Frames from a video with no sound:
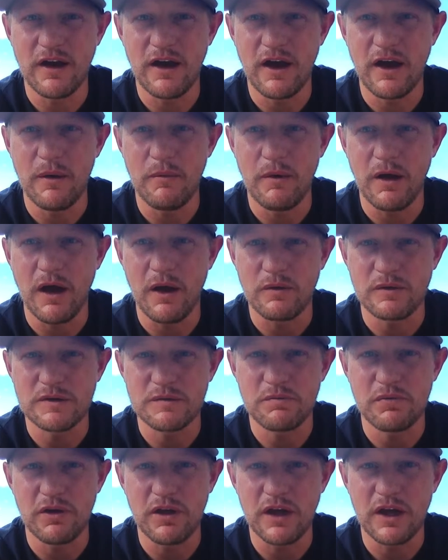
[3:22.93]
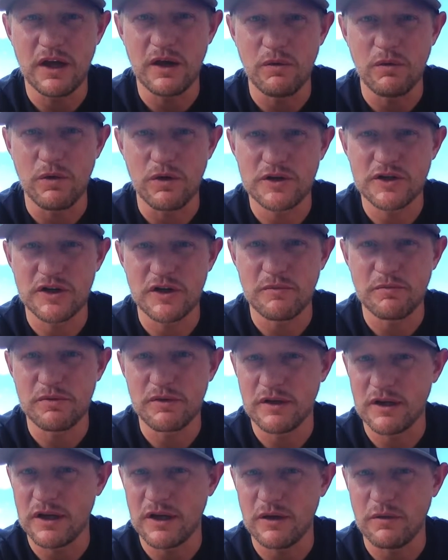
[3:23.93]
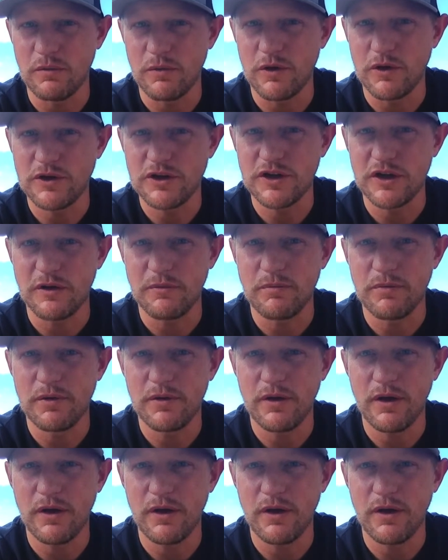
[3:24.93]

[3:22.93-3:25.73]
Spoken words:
I was playing worship, leading worship.